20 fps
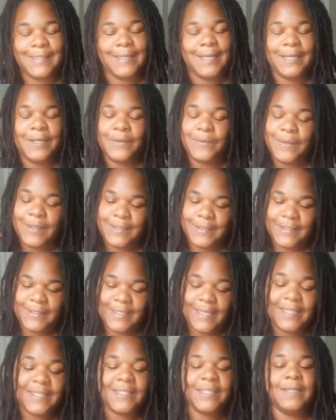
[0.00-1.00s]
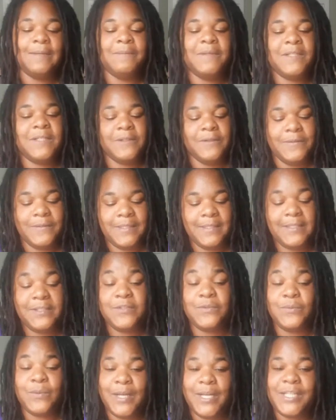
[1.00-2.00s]
And I know I understand some certain
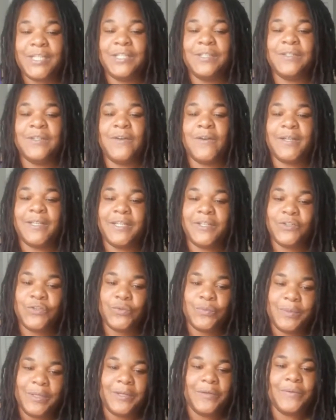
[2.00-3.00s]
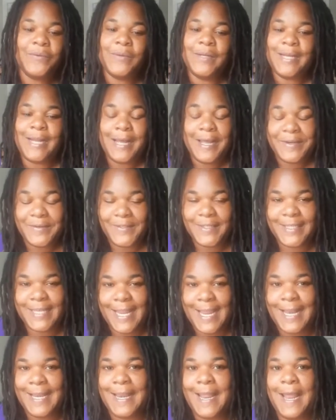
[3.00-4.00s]
situations are detrimental, and I
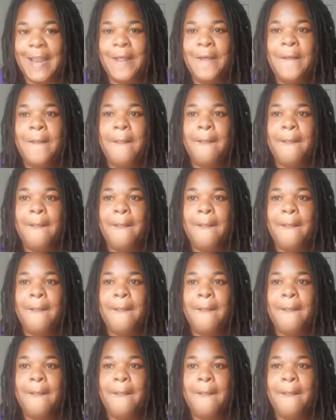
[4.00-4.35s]
understand that.